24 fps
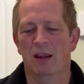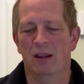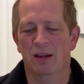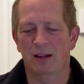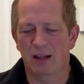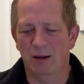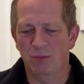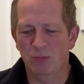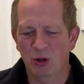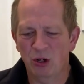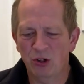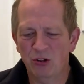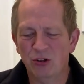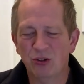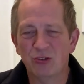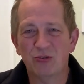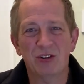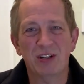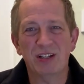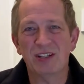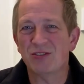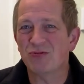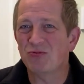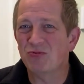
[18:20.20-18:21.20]
Now
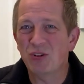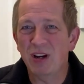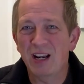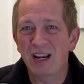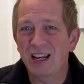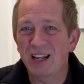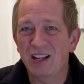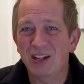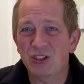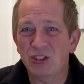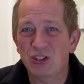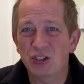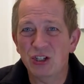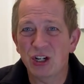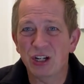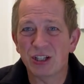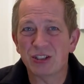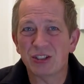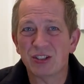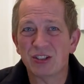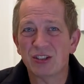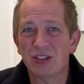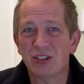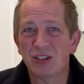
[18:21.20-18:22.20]
microgreens really are
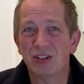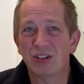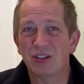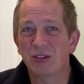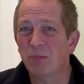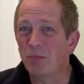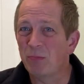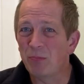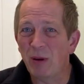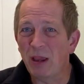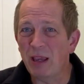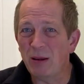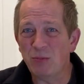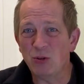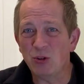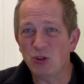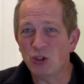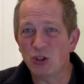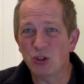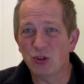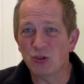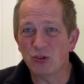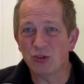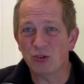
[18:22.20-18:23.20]
just the baby
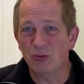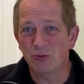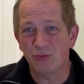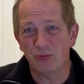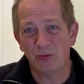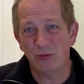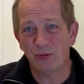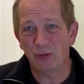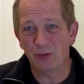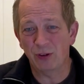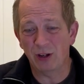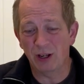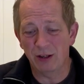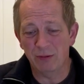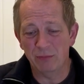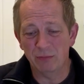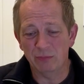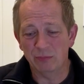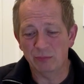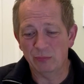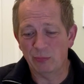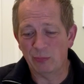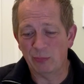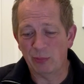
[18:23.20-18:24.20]
shoots of
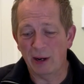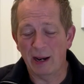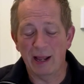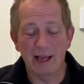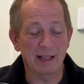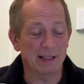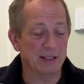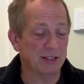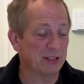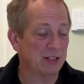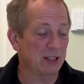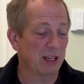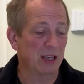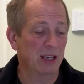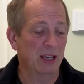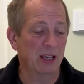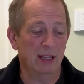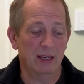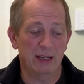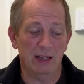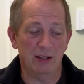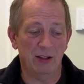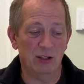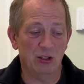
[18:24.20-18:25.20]
plants.
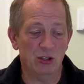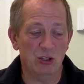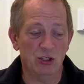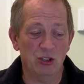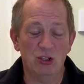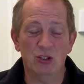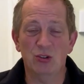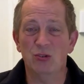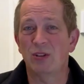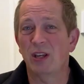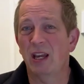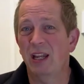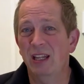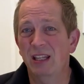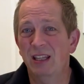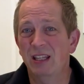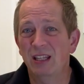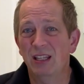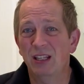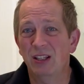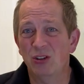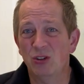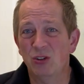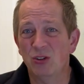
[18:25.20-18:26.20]
Now you can use
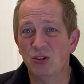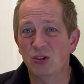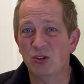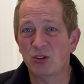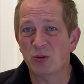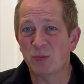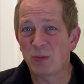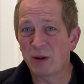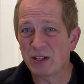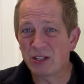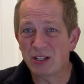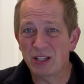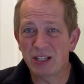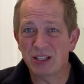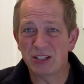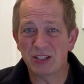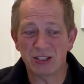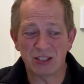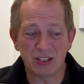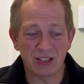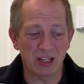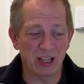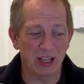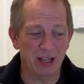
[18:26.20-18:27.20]
anything, you can use
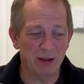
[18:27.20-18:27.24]
specialist